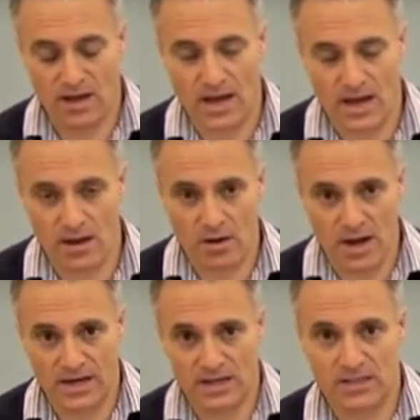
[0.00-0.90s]

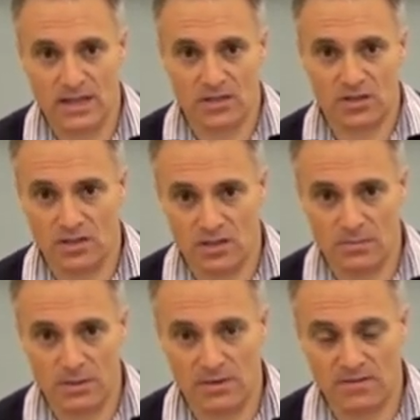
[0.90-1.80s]
an extension that's
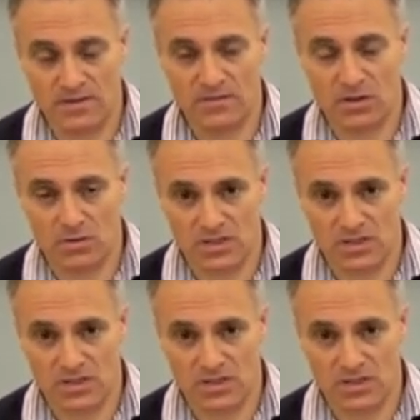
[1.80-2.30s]
maybe 50 or